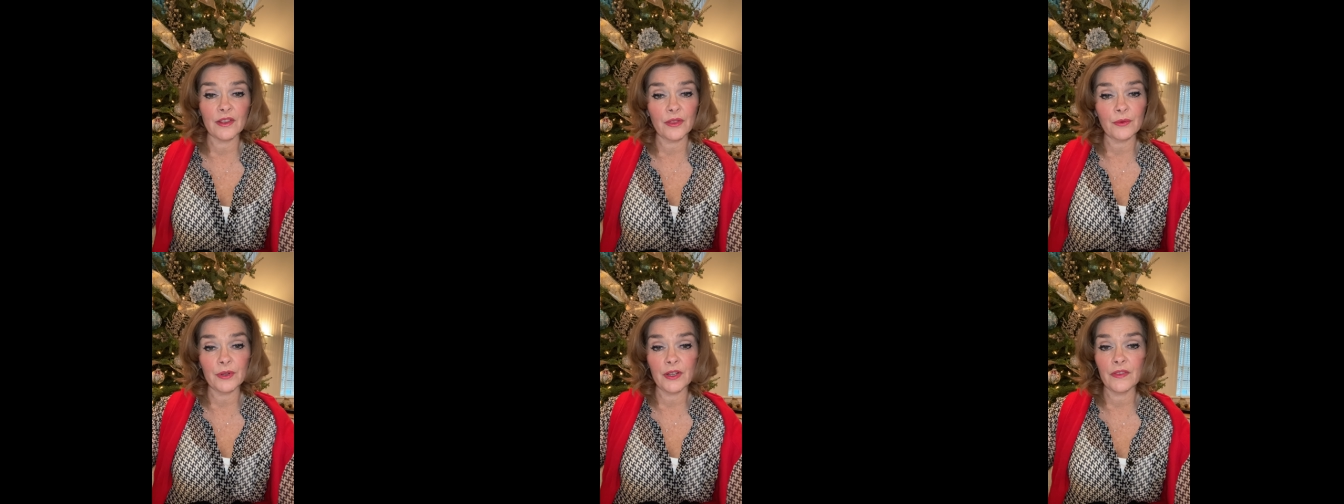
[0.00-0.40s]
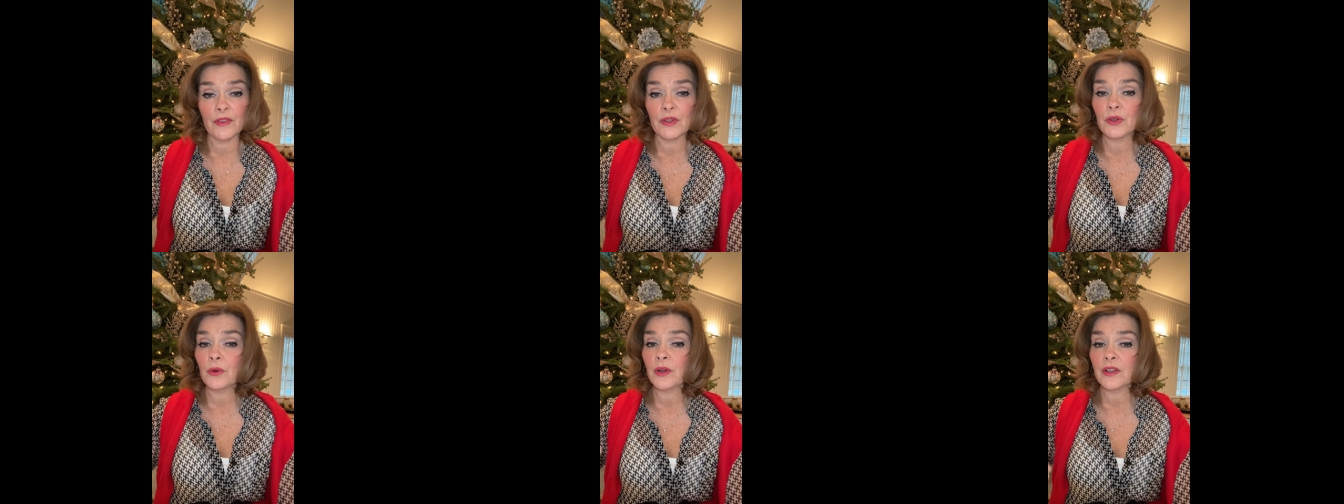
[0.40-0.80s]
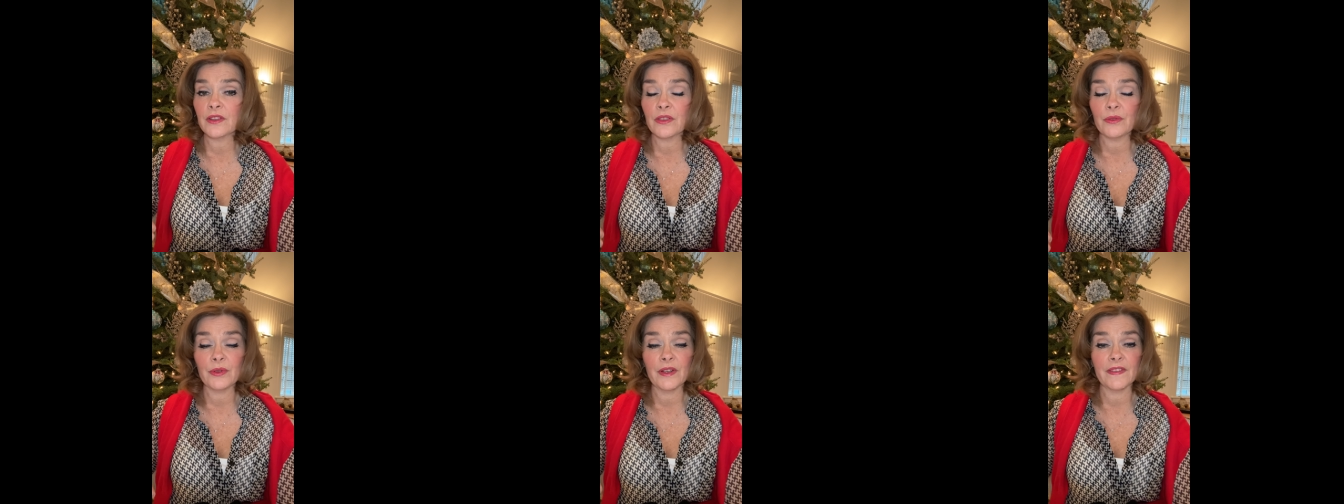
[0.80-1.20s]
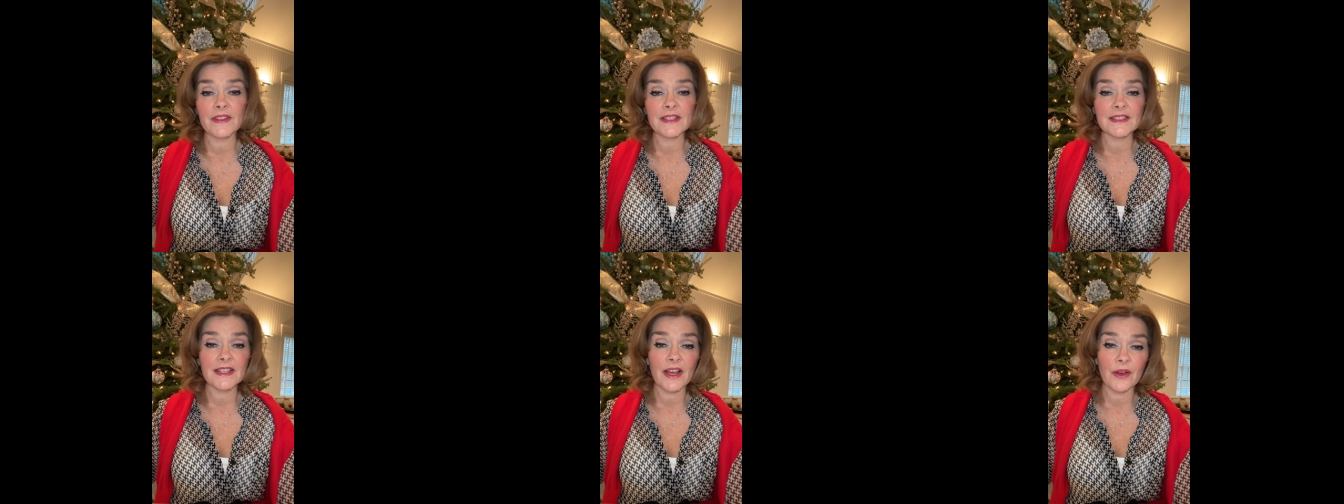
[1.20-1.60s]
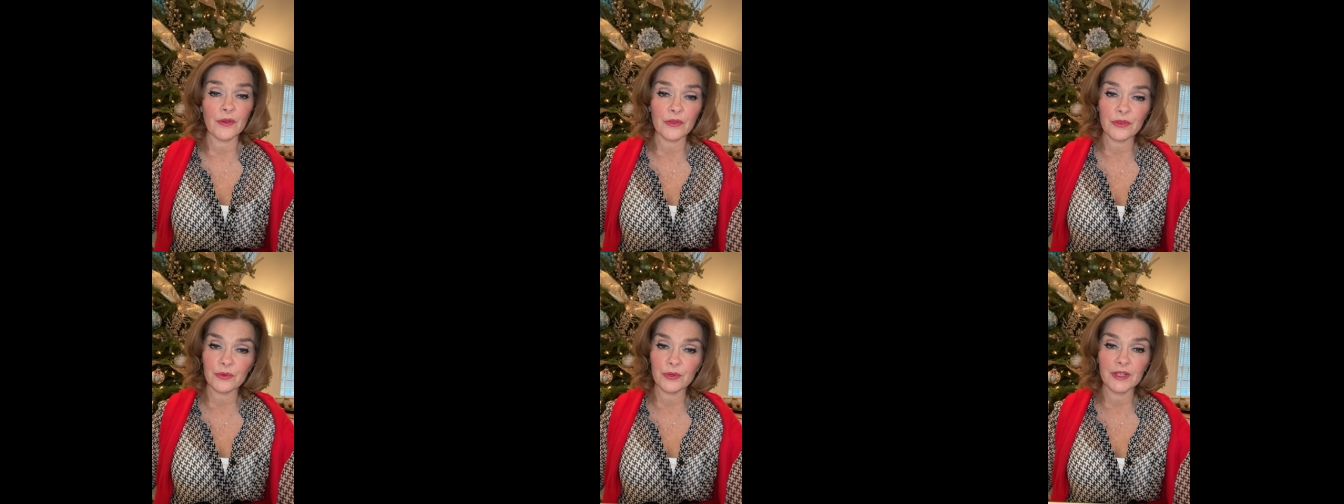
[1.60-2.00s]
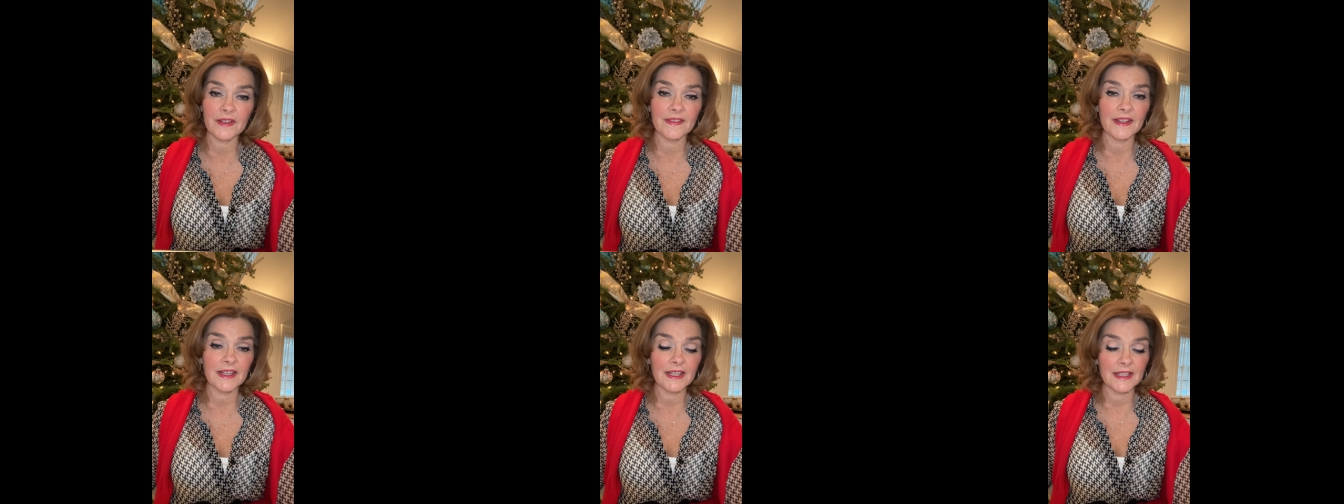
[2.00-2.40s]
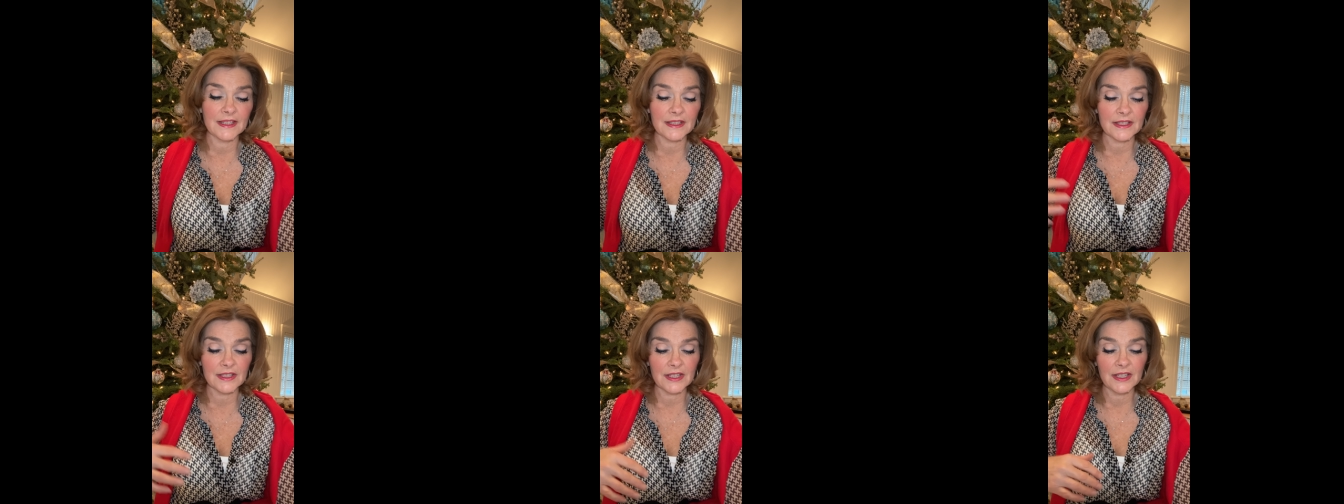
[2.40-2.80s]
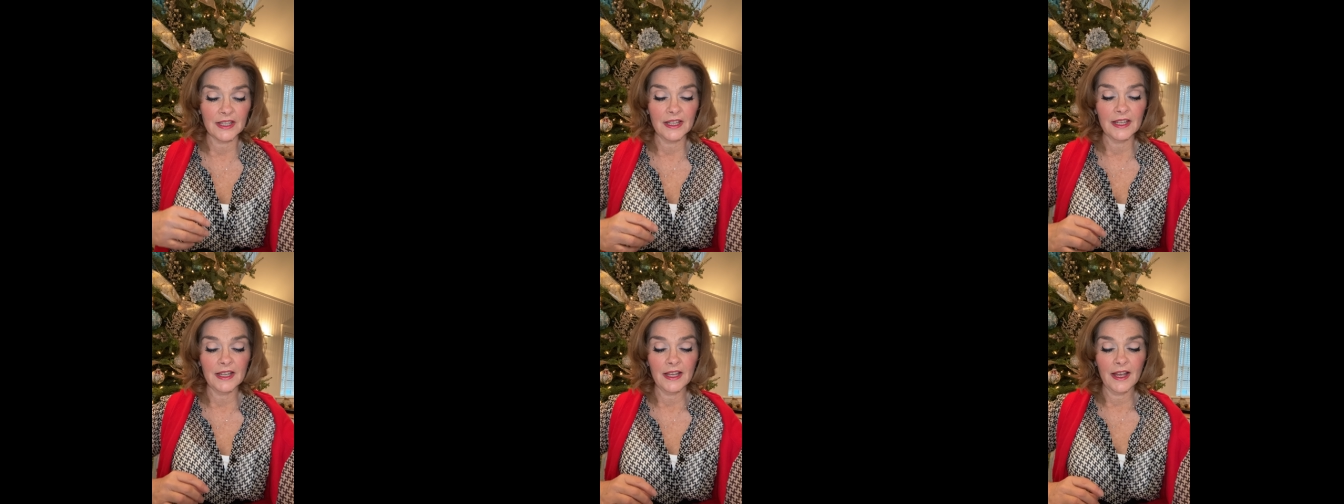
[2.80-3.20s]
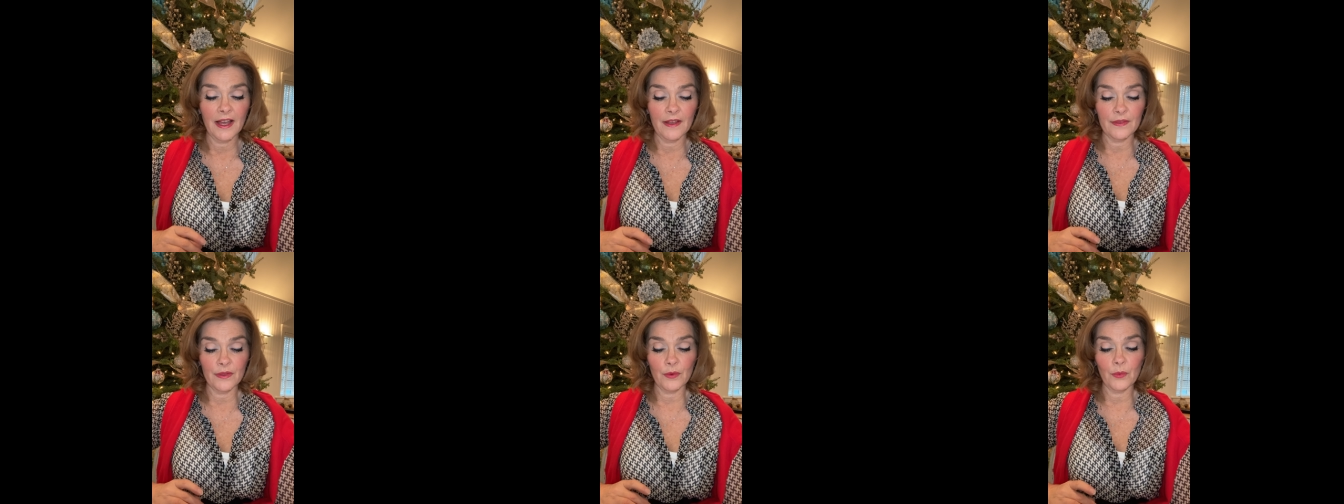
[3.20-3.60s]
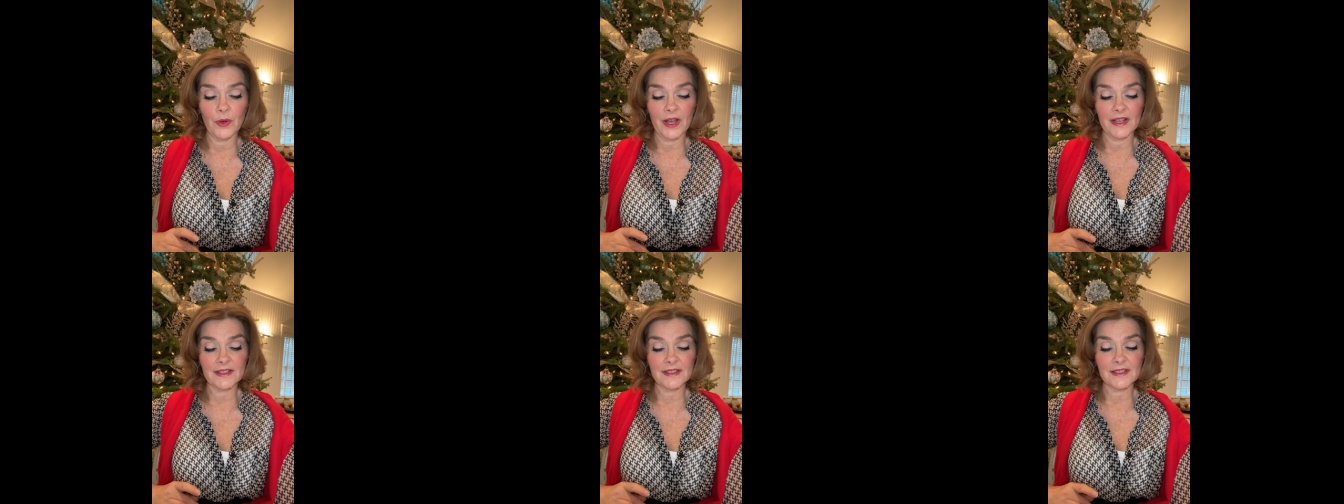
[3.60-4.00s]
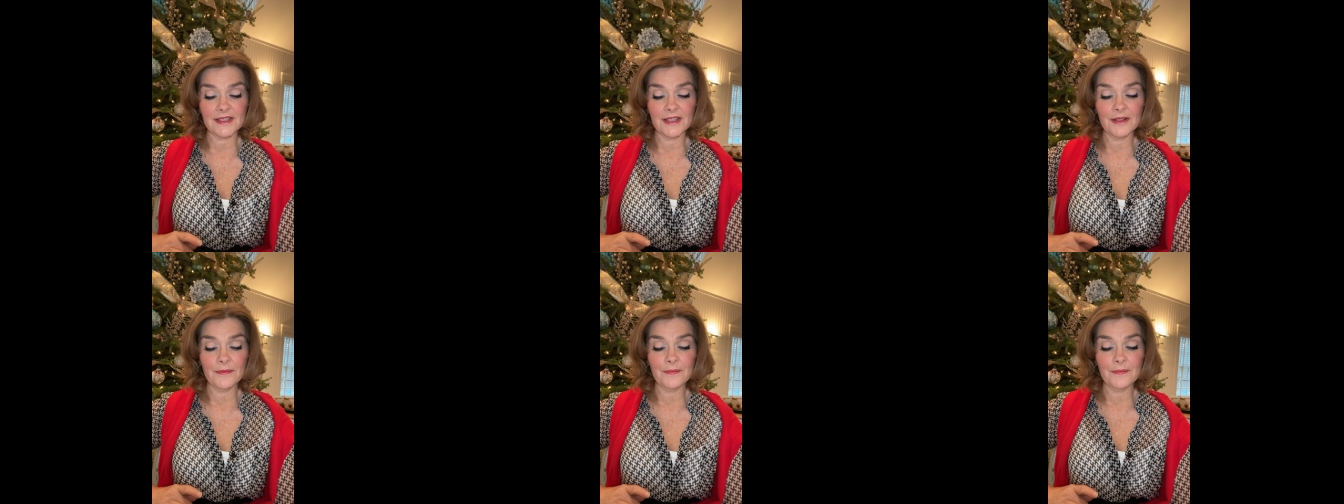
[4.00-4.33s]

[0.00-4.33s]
three on the north, three on the south, three in the east and the west,